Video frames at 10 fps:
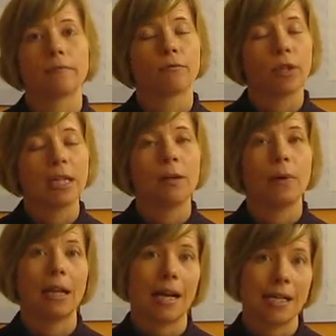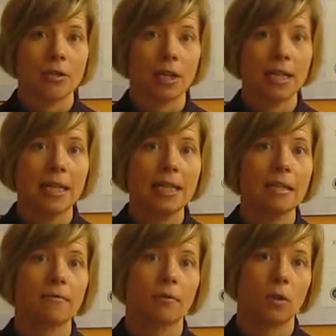really well hydrated
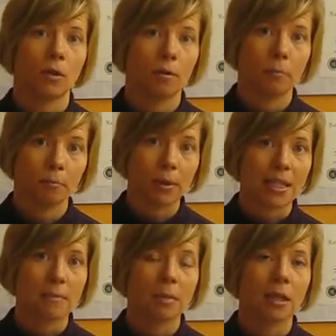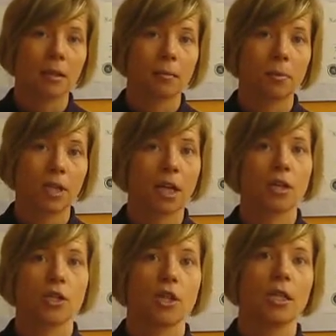for breast milk production,